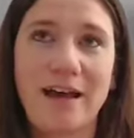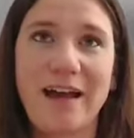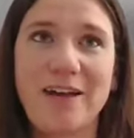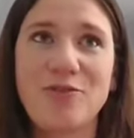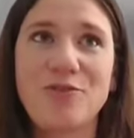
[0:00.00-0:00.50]

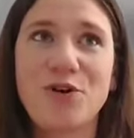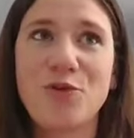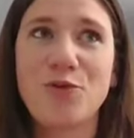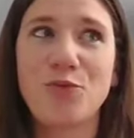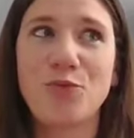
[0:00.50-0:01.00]
don't
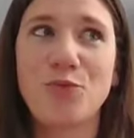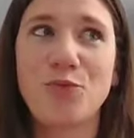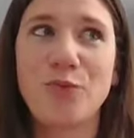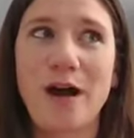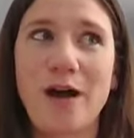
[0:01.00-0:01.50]
know
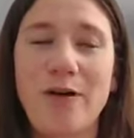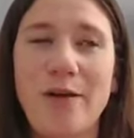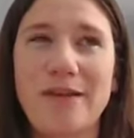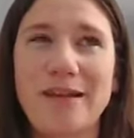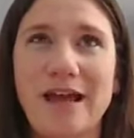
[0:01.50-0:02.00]
how, I
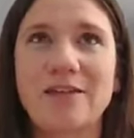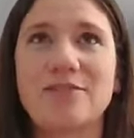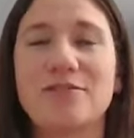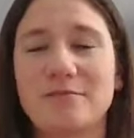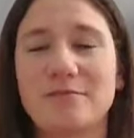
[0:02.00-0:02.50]
mean, I
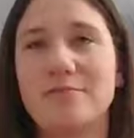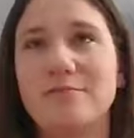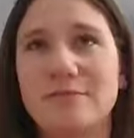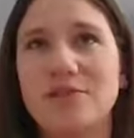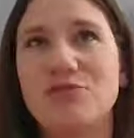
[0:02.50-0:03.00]

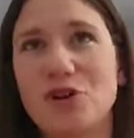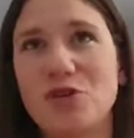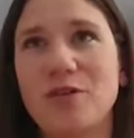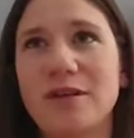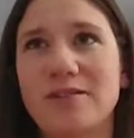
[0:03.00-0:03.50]

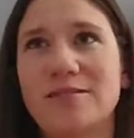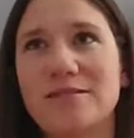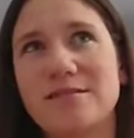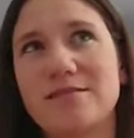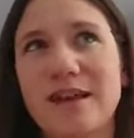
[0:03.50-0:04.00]

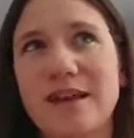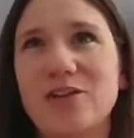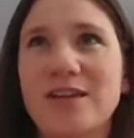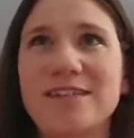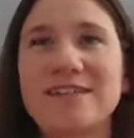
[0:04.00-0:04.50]

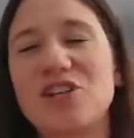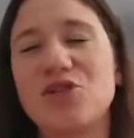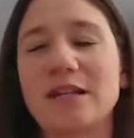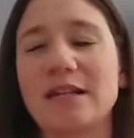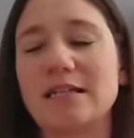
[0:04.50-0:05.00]
guess I
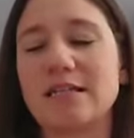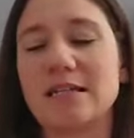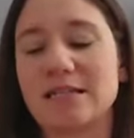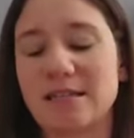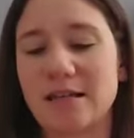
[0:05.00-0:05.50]
knew it
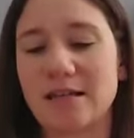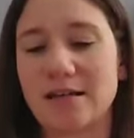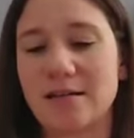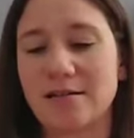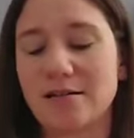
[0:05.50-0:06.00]

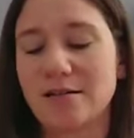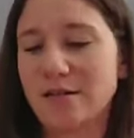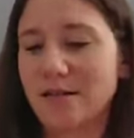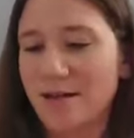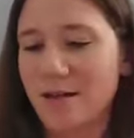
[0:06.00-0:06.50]
existed.
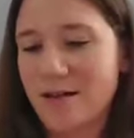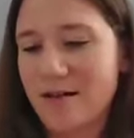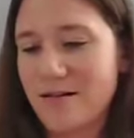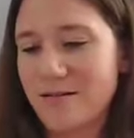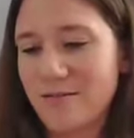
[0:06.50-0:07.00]

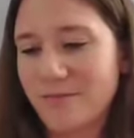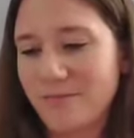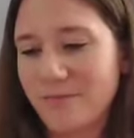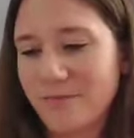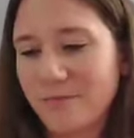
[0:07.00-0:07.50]

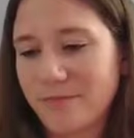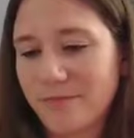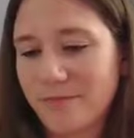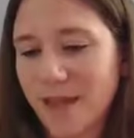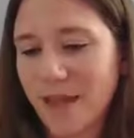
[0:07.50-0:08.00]
And
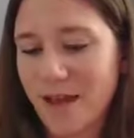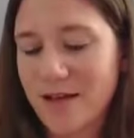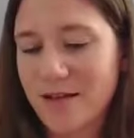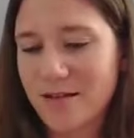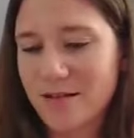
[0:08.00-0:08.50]

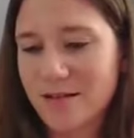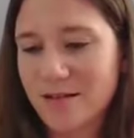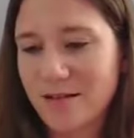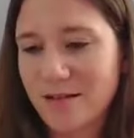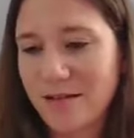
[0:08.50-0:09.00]

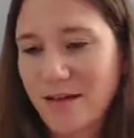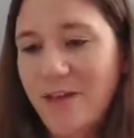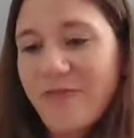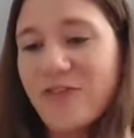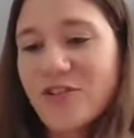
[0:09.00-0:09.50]

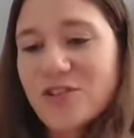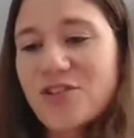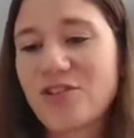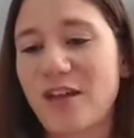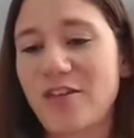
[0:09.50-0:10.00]
I first
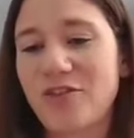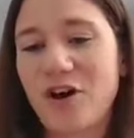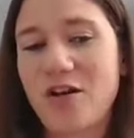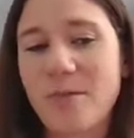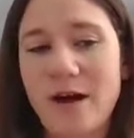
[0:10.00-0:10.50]
have
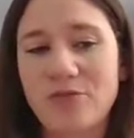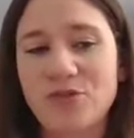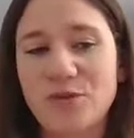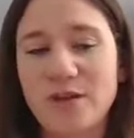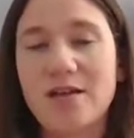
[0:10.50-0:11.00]
thought about
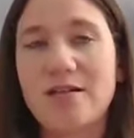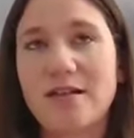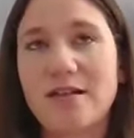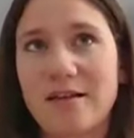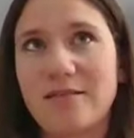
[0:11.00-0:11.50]
doing
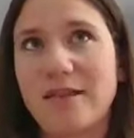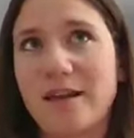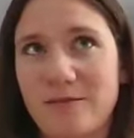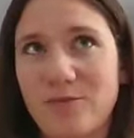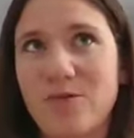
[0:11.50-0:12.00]
it
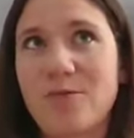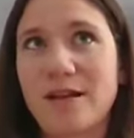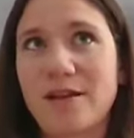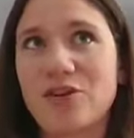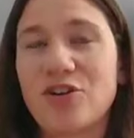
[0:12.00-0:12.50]
like when
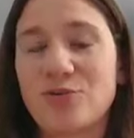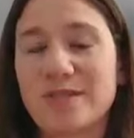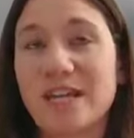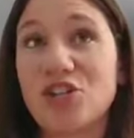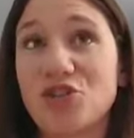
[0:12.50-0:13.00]
my daughter was
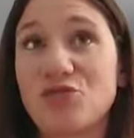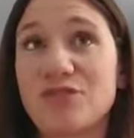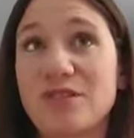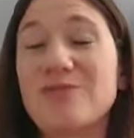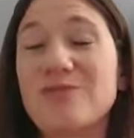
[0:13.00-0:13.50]
like two.
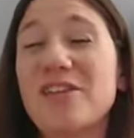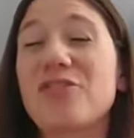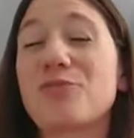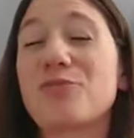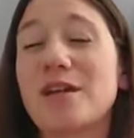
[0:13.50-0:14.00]
So that was
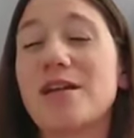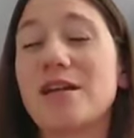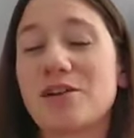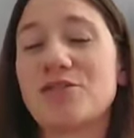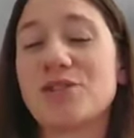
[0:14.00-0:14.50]
like 3
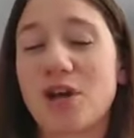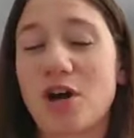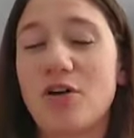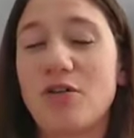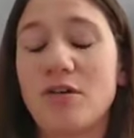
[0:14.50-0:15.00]
years
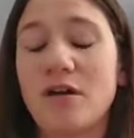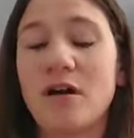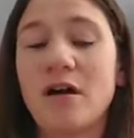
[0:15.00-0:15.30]
ago.